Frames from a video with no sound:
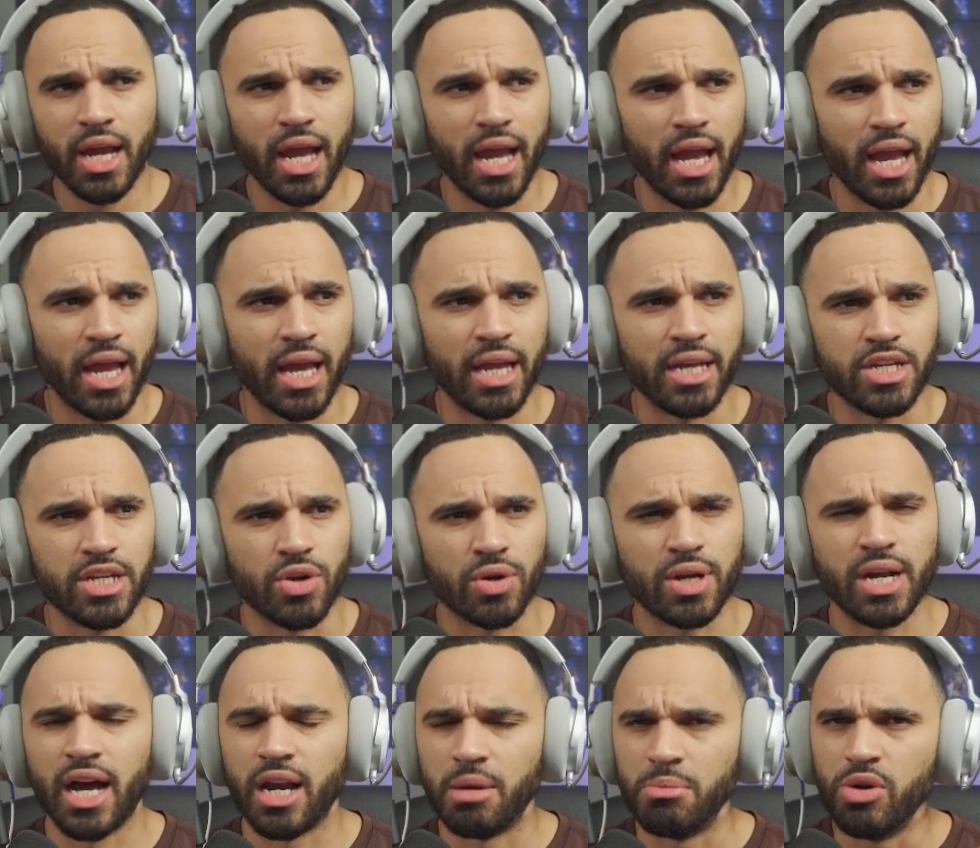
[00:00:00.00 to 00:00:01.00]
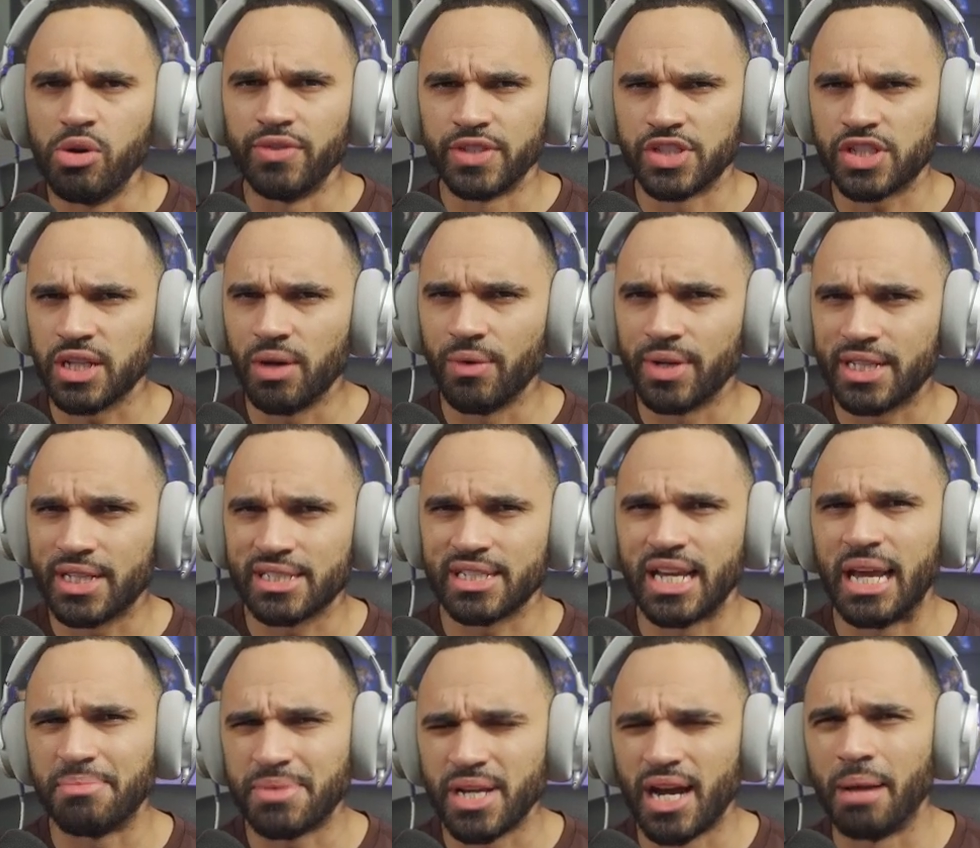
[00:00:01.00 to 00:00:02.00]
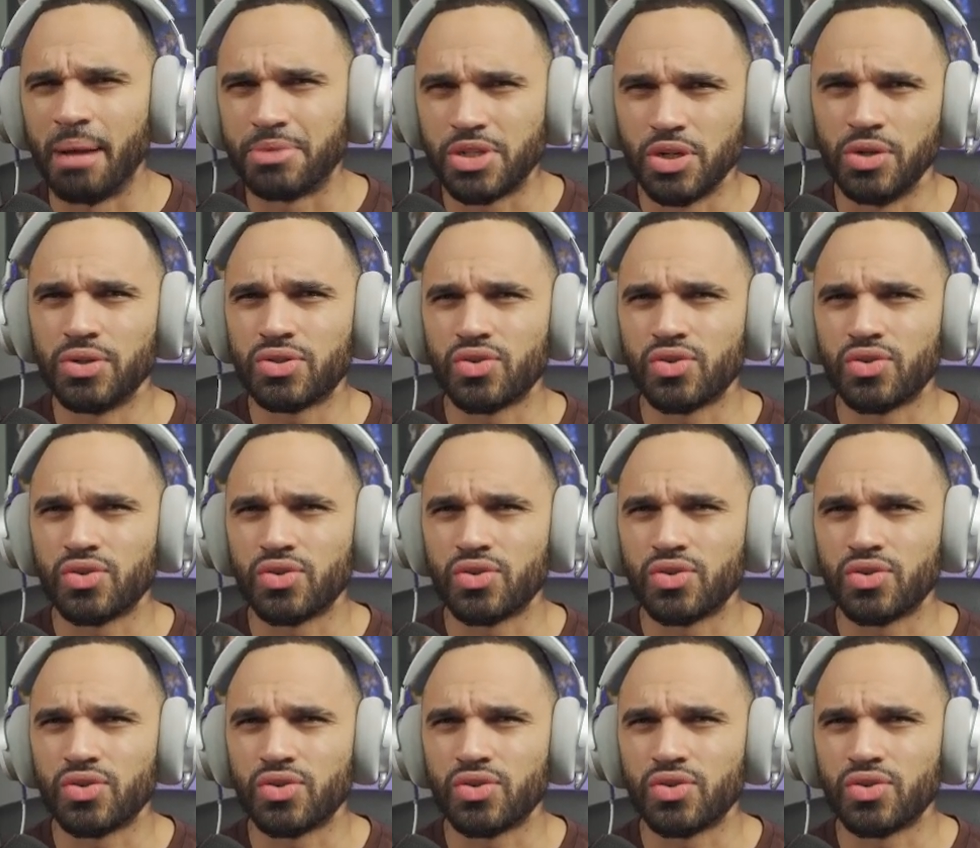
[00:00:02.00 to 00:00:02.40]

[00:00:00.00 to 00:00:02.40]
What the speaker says: and you're kind of moving slow at the same time too.